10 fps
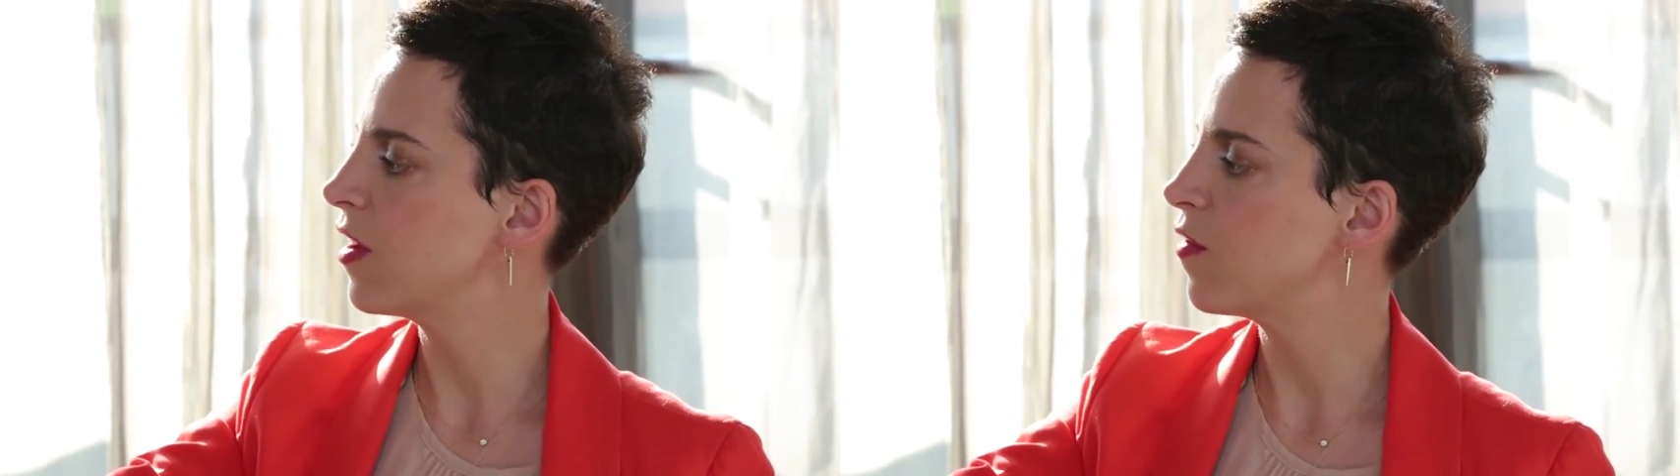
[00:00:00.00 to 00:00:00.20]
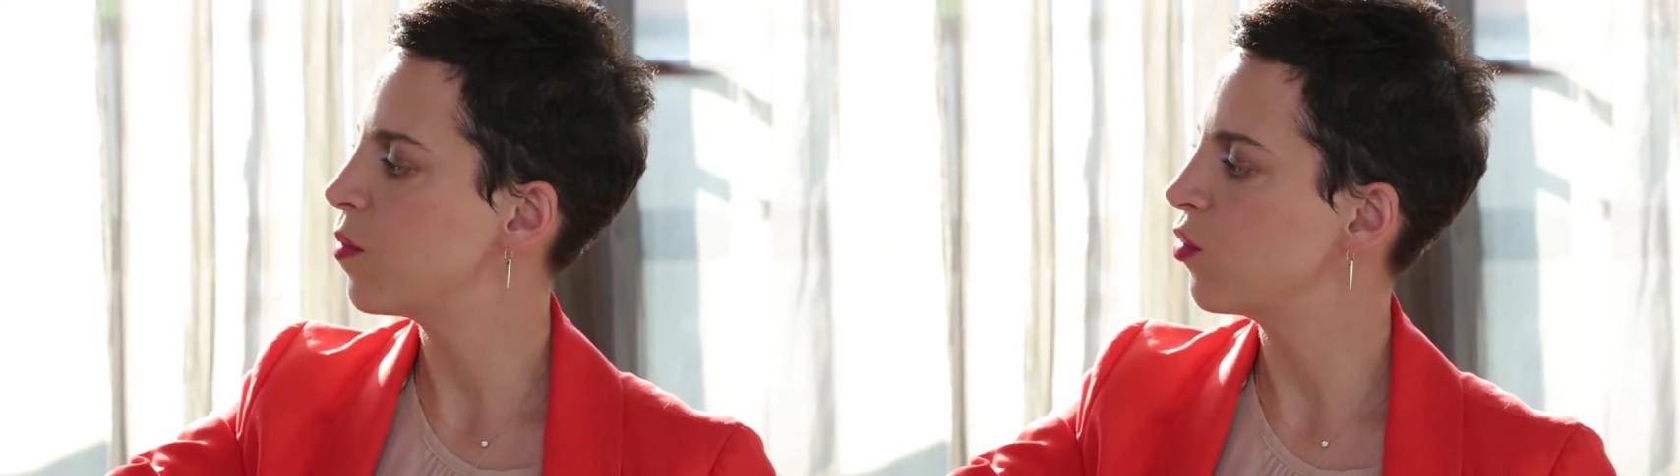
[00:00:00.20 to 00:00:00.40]

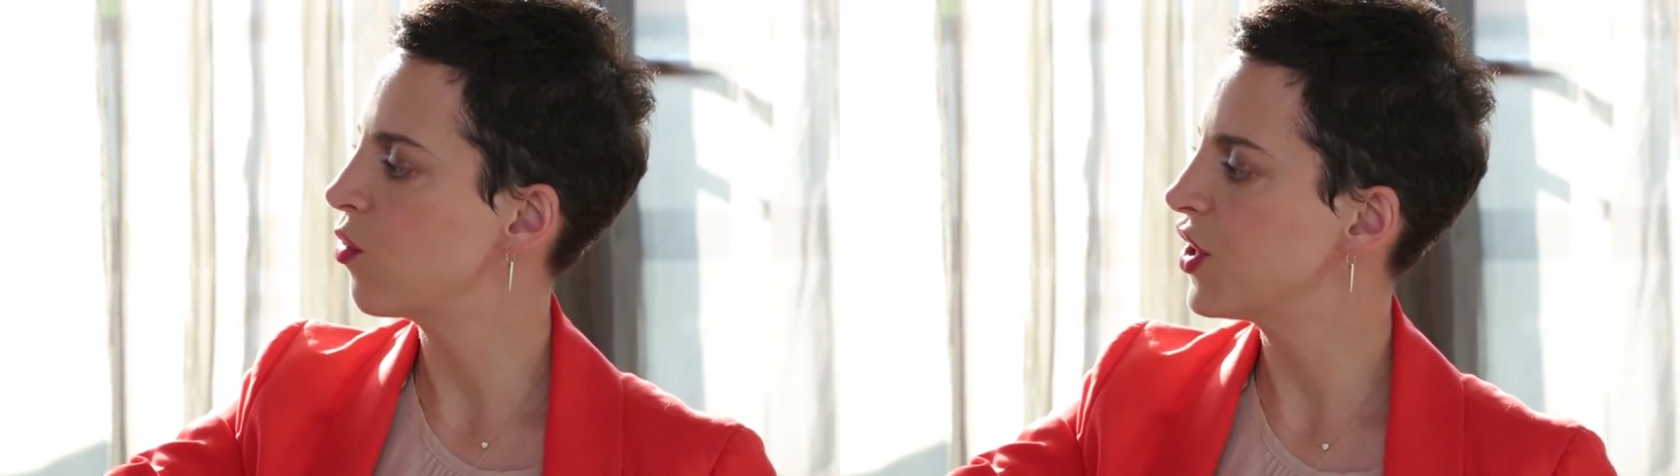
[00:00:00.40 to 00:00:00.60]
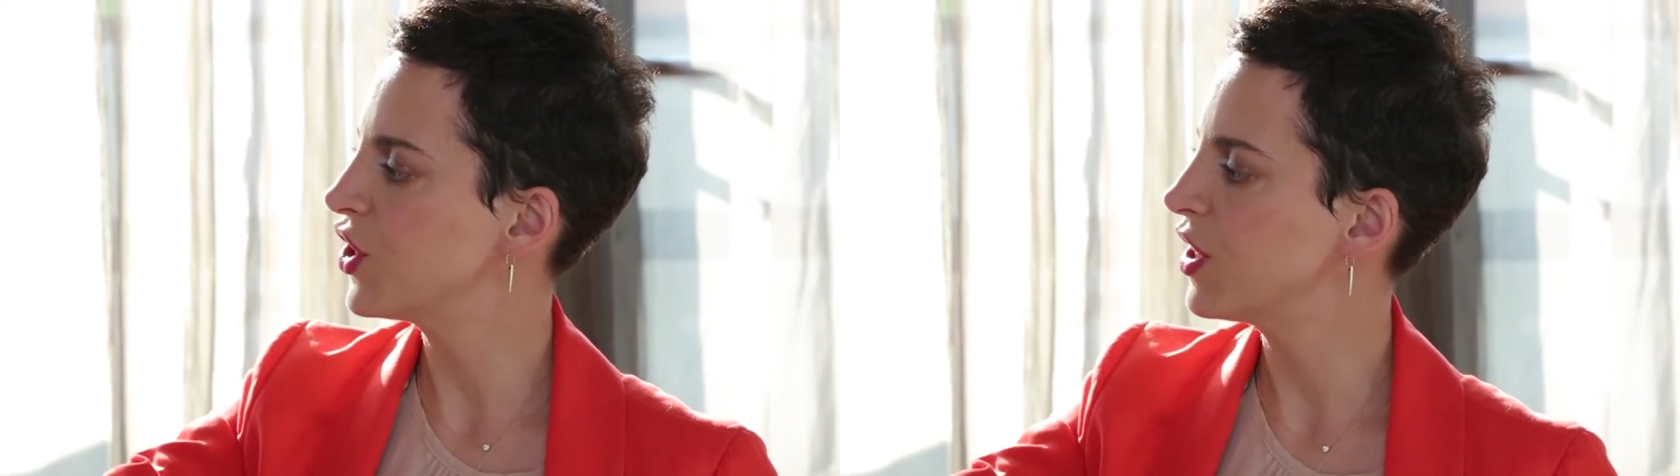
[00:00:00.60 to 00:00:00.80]
kind of
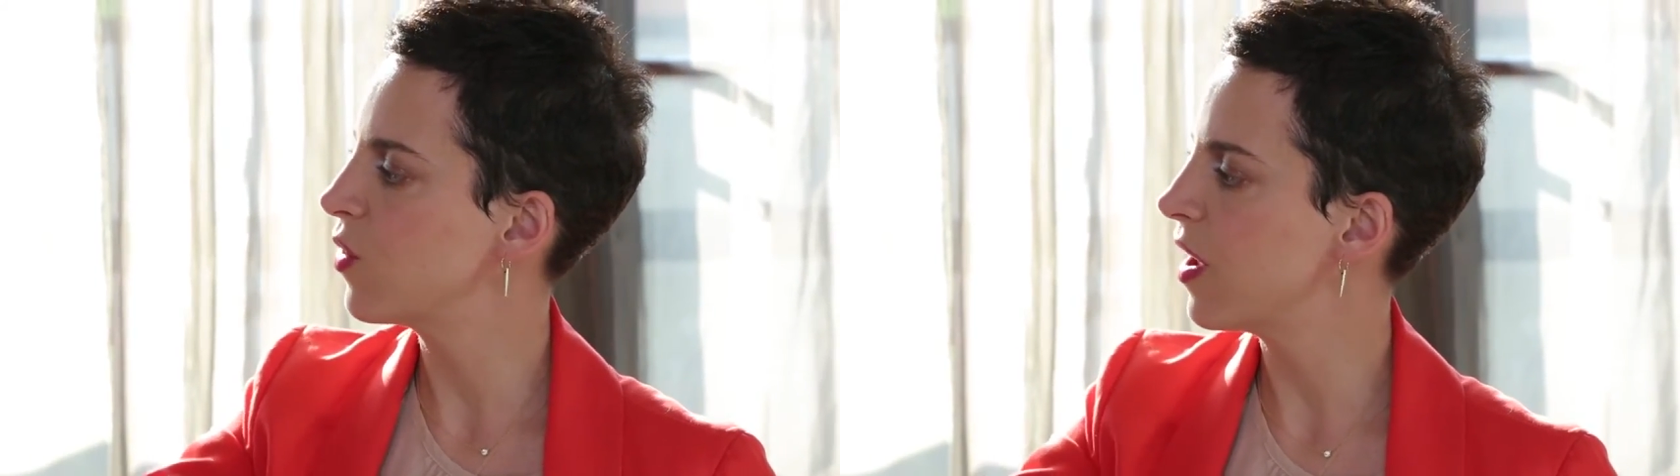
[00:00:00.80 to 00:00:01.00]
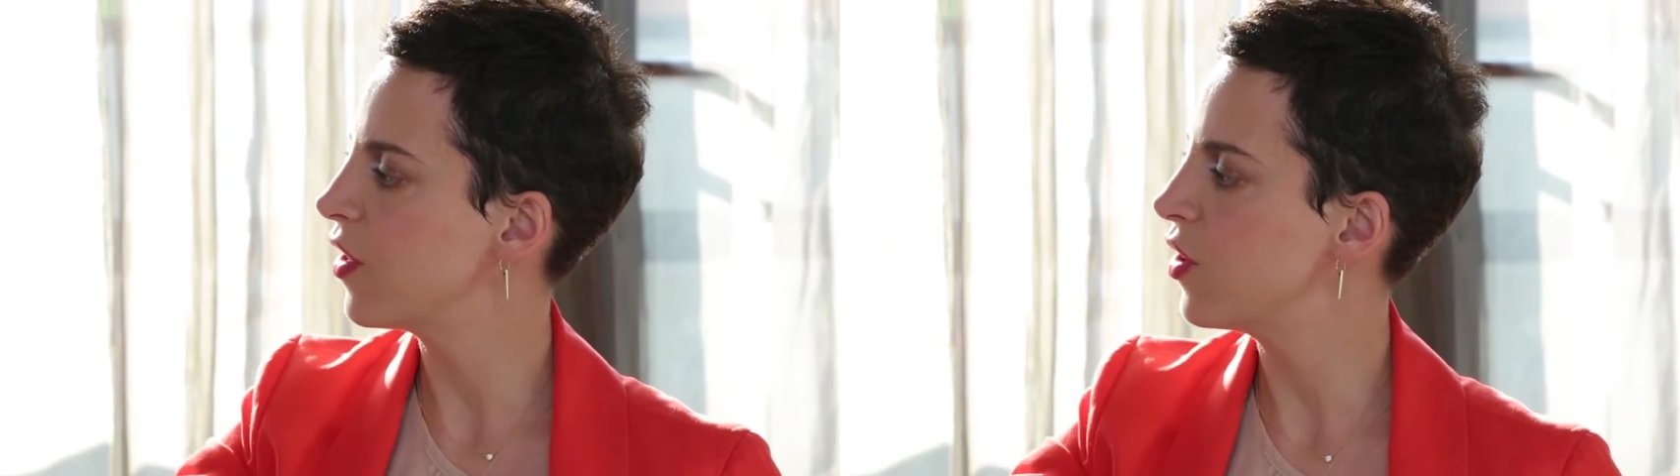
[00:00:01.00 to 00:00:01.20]
brush it around the